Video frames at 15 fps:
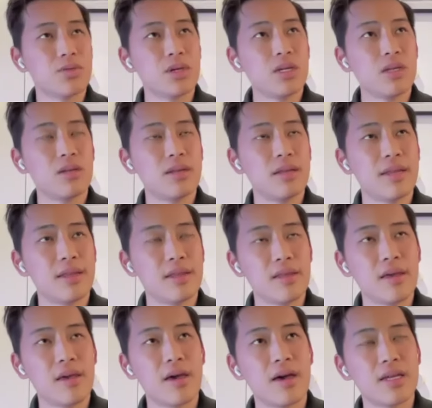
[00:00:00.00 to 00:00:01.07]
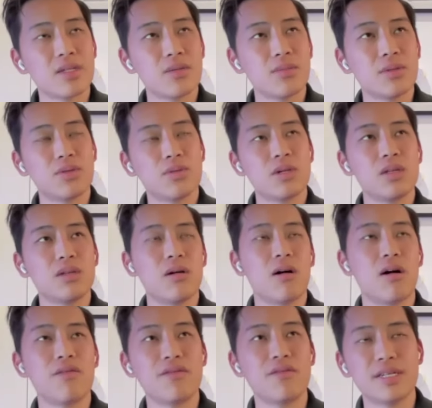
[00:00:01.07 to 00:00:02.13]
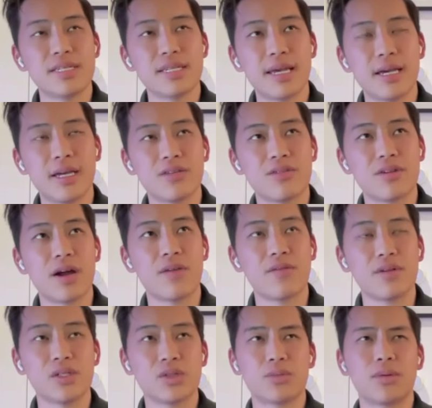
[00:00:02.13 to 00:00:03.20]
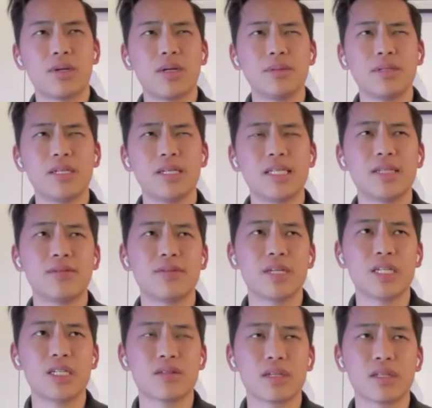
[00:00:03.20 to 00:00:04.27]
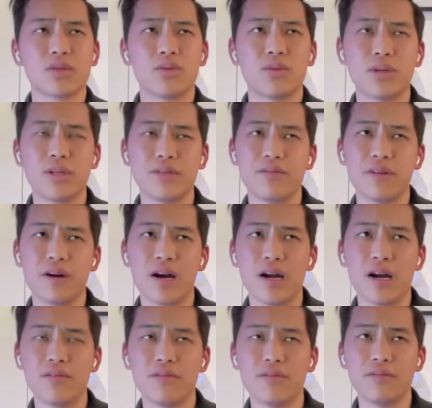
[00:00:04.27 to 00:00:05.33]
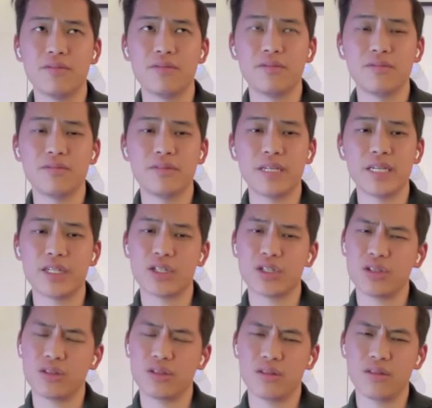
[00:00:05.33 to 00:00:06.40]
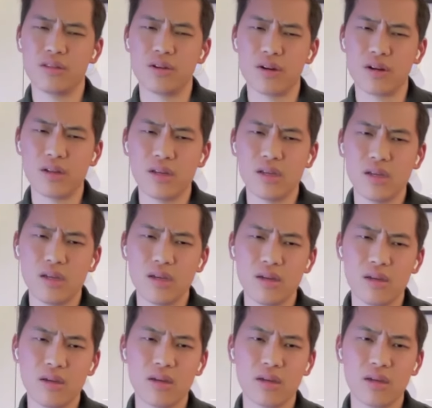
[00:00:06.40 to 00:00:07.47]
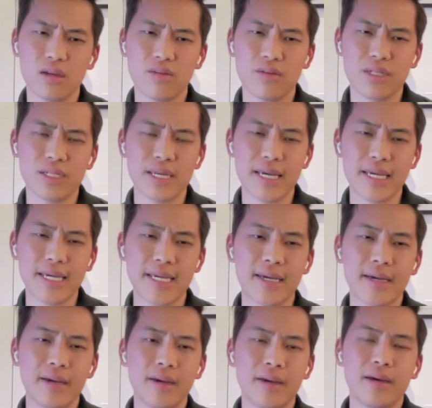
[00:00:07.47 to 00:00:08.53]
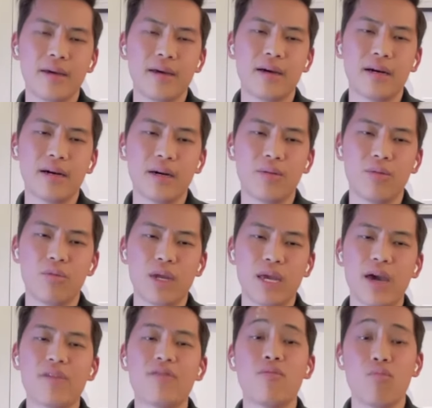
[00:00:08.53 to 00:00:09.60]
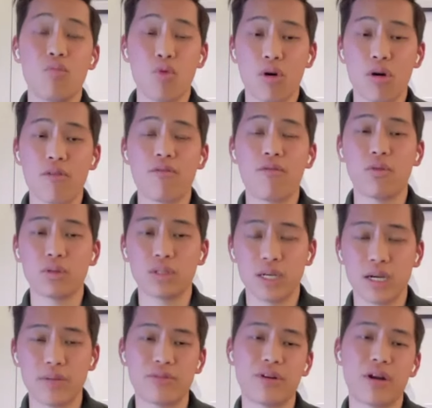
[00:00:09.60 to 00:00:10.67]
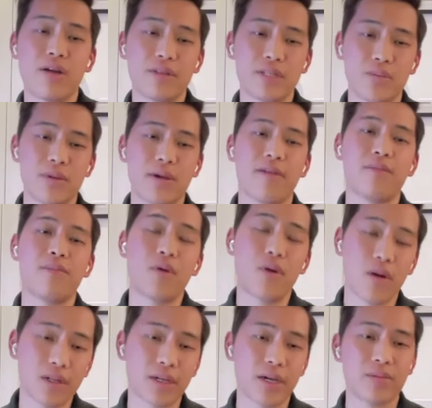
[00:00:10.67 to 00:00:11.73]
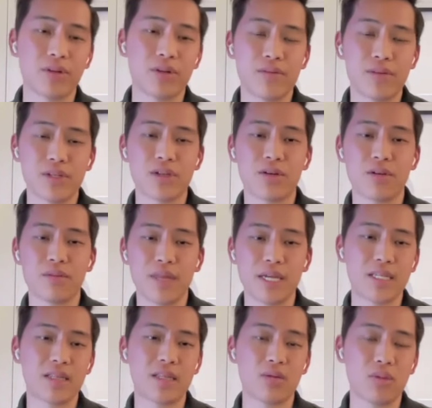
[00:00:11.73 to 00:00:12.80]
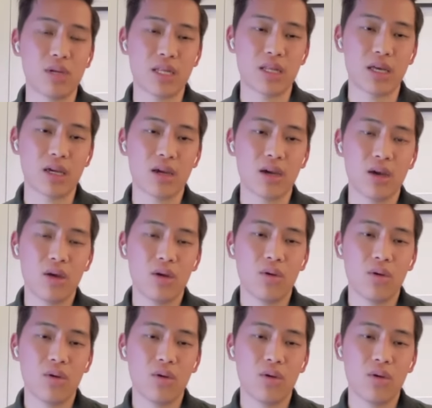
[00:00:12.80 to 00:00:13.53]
between office and drivers, we're probably in the range of like 25-ish to 30, give or take. We have more full-time drivers than we have part-time drivers. So that's the thing, we like,